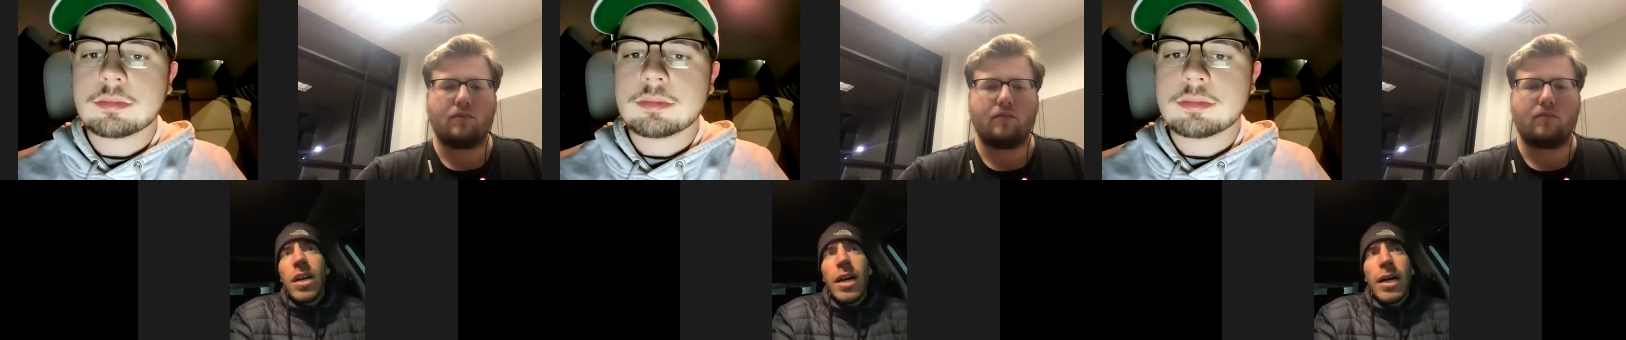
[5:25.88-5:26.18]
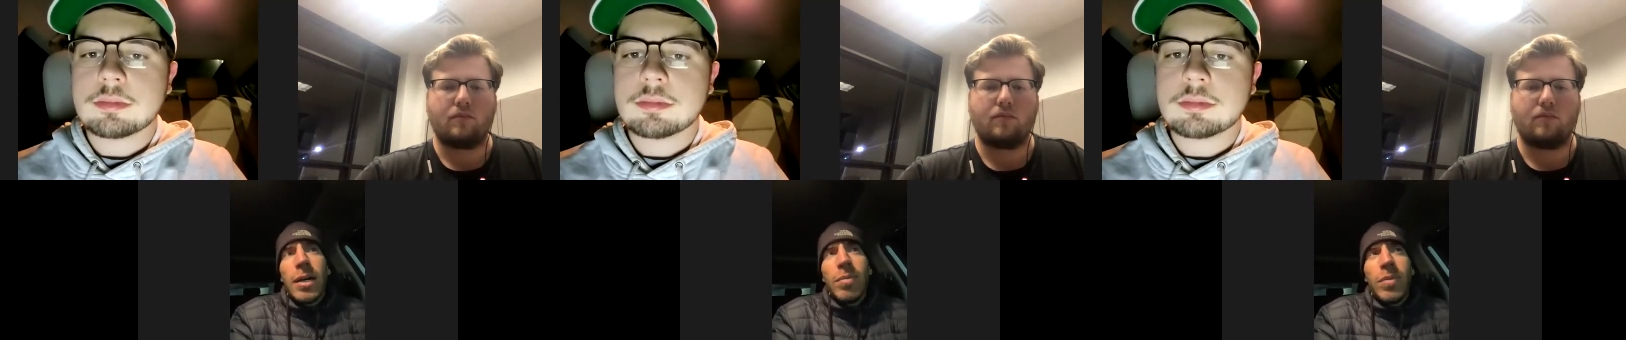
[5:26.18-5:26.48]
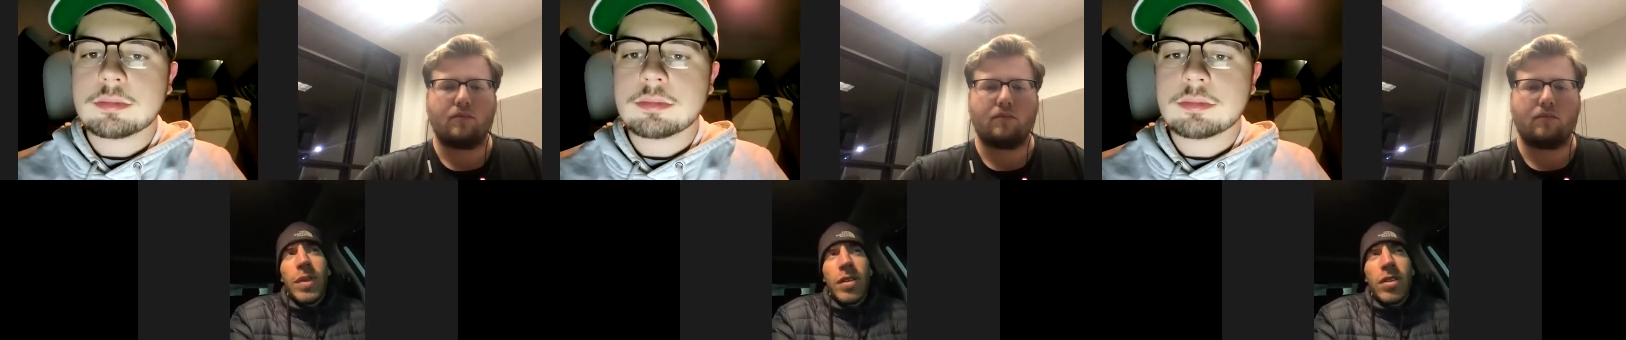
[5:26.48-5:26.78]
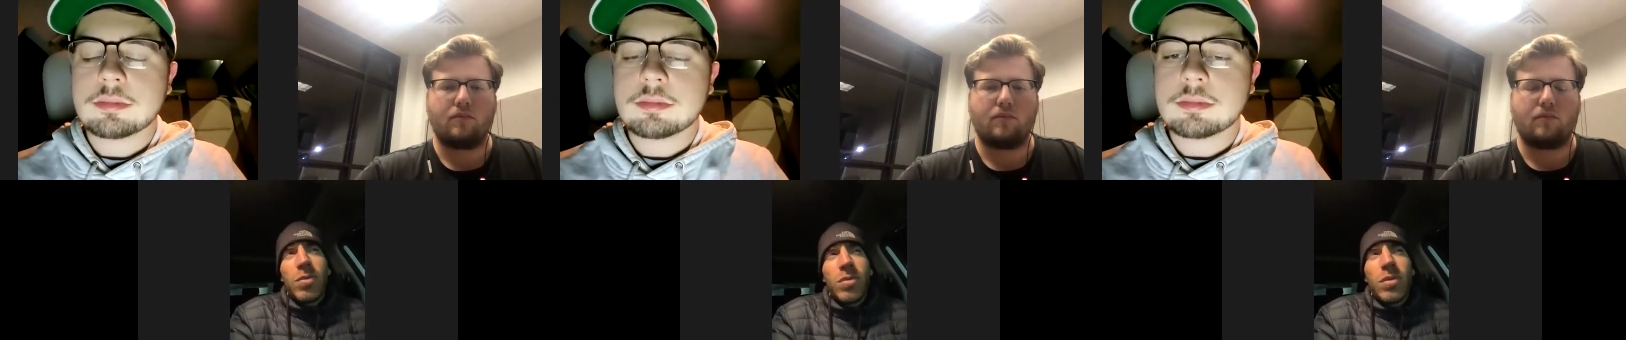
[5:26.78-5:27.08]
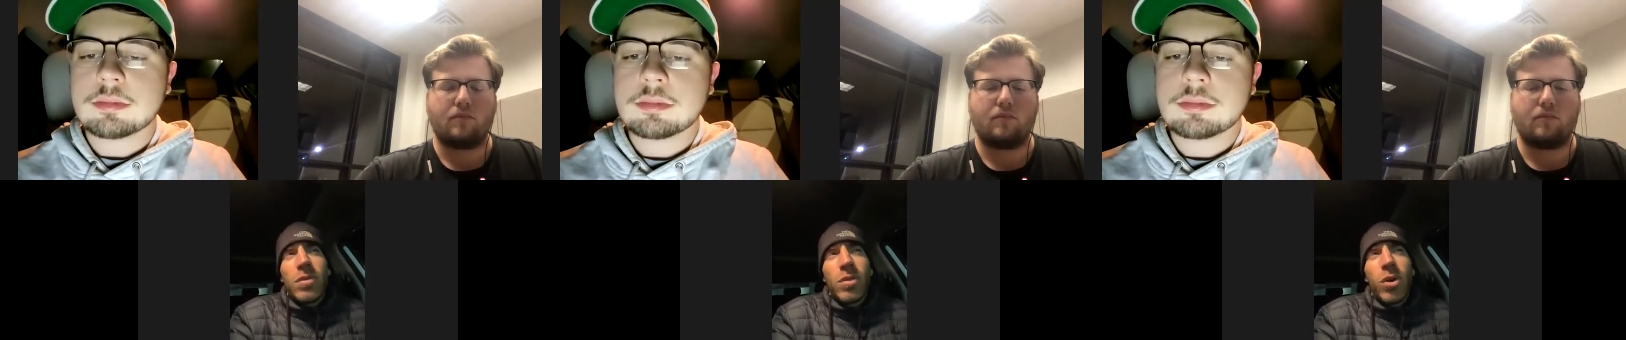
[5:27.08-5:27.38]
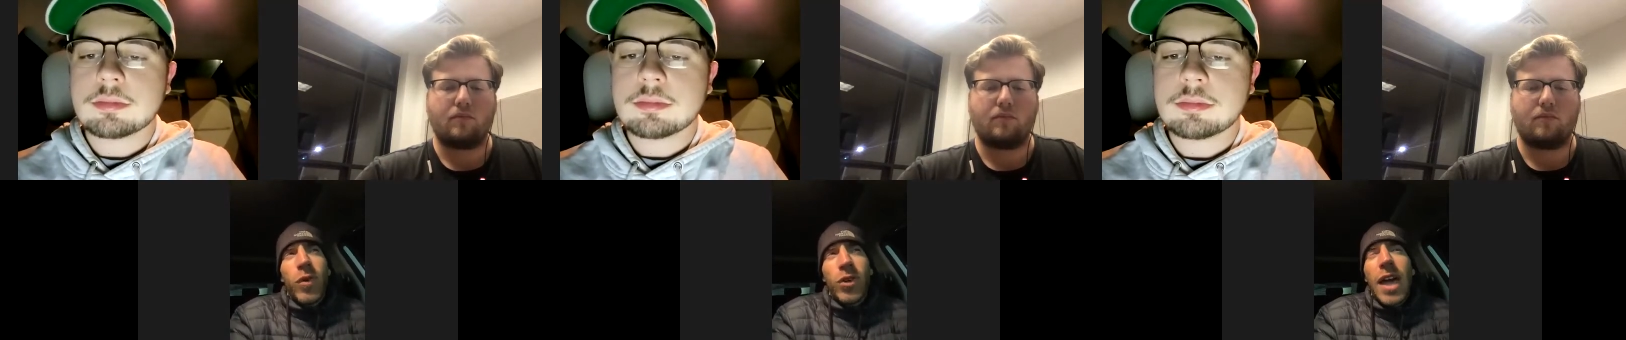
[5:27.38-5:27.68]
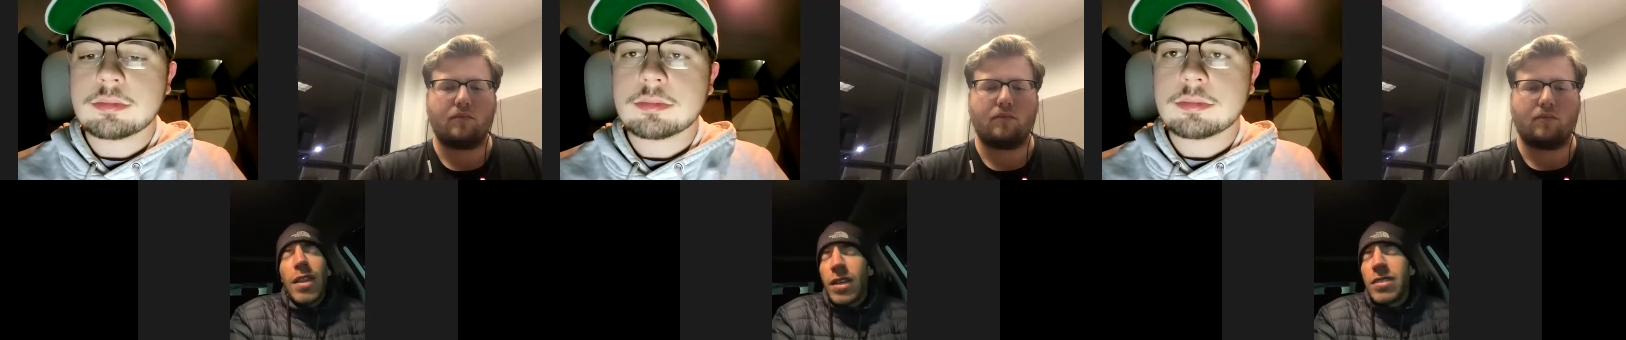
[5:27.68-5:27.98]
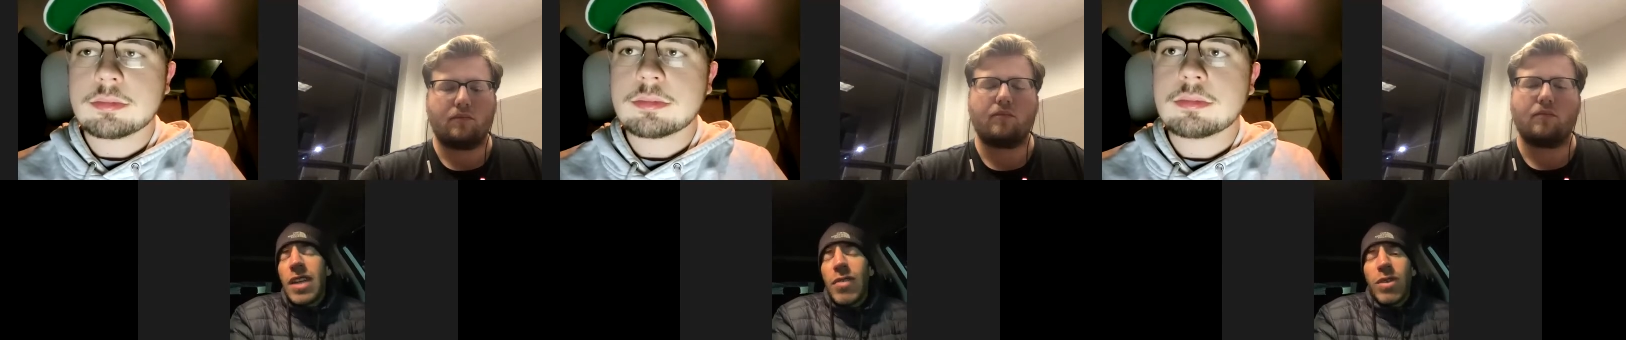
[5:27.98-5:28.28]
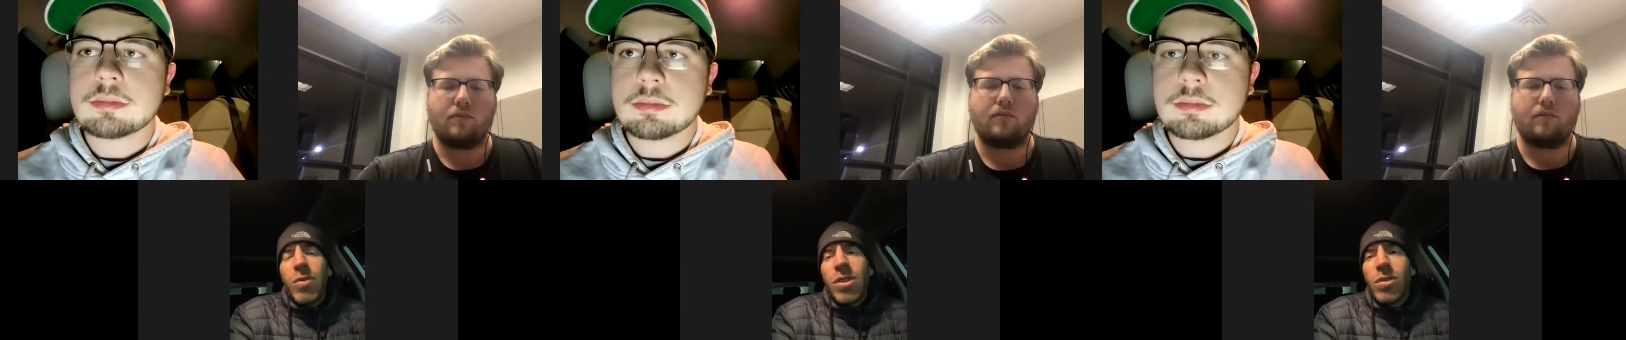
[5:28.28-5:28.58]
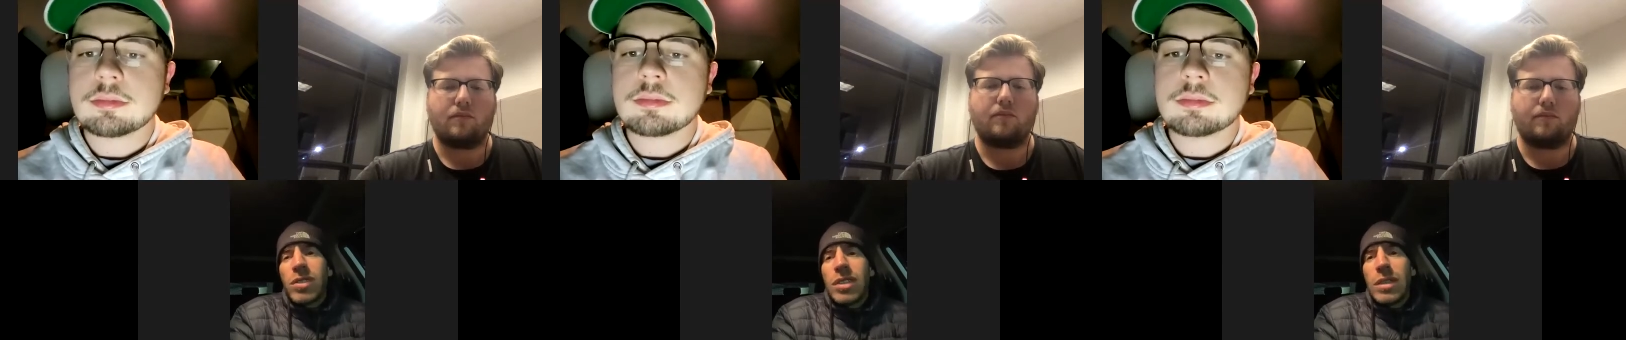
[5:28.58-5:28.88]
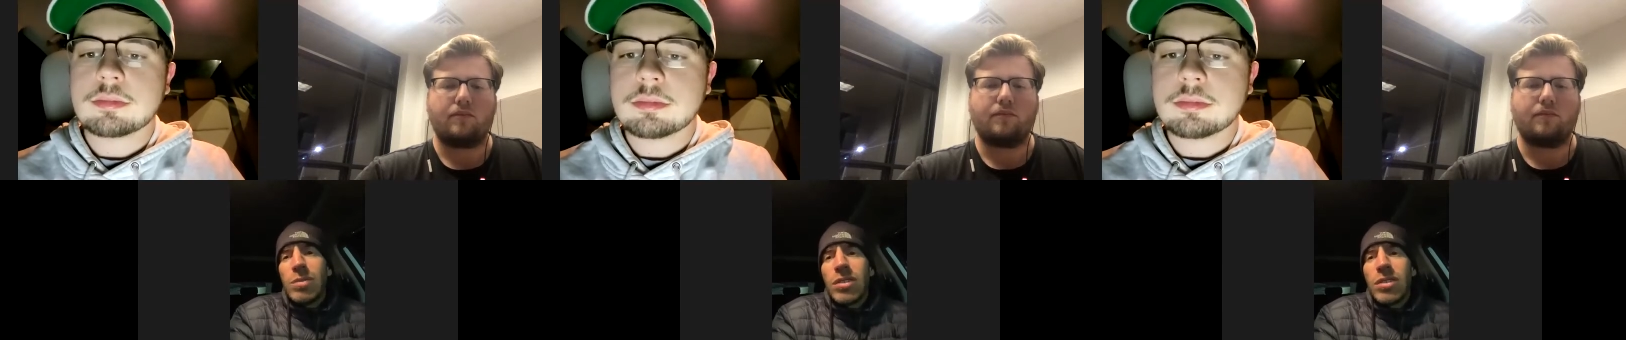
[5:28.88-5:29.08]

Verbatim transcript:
Speaker 1: Um, this is Norfolk Catholic is definitely one of those teams.